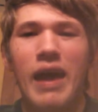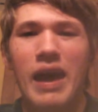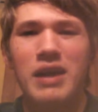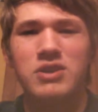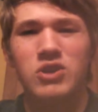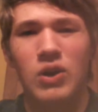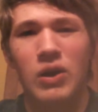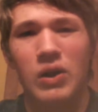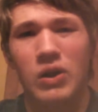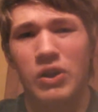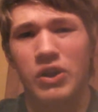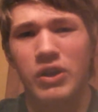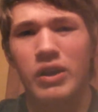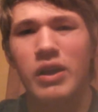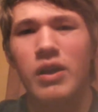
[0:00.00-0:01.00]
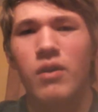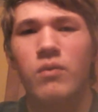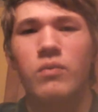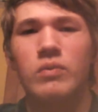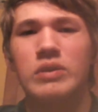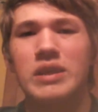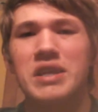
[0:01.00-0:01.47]
Hedgehog,
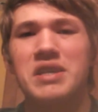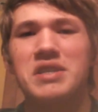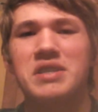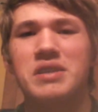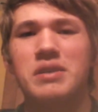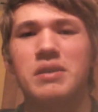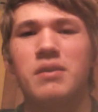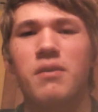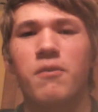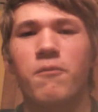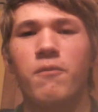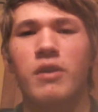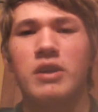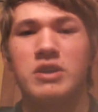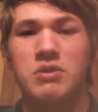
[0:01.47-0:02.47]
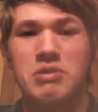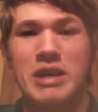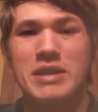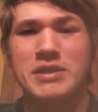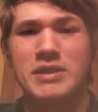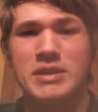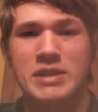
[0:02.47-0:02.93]
released in
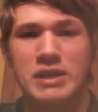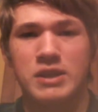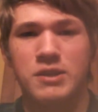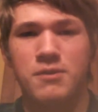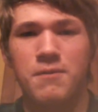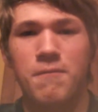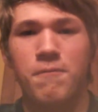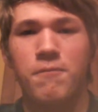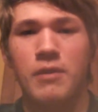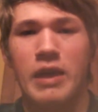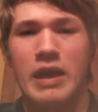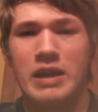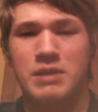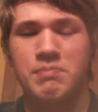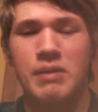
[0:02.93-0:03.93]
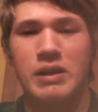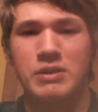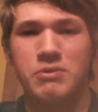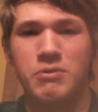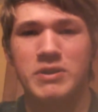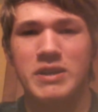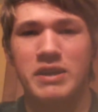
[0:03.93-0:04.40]
2006 for the
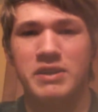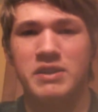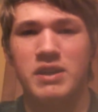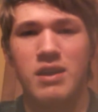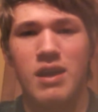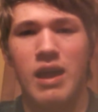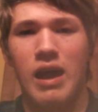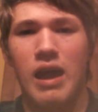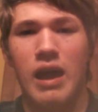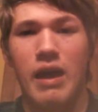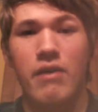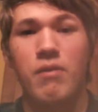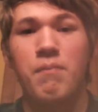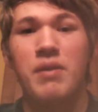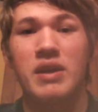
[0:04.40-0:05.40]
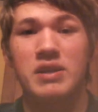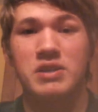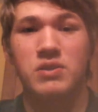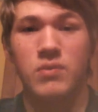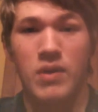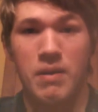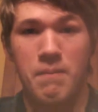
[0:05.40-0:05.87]
Xbox 360 and the
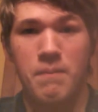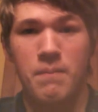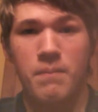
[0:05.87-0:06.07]
PS3.